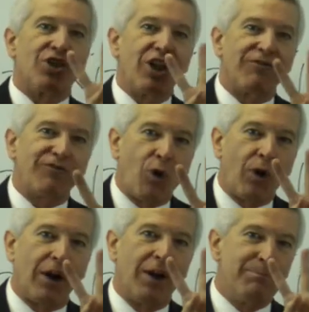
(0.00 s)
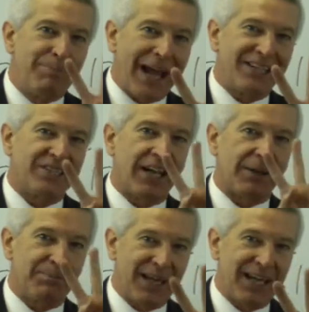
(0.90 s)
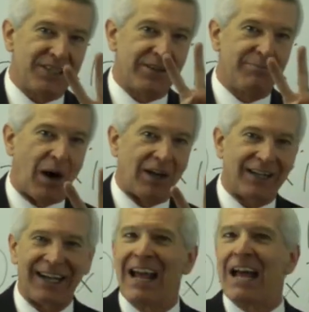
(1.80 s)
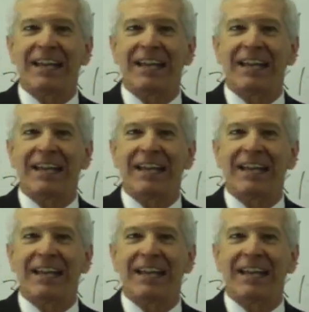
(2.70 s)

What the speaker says: the 4 basic P's of marketing.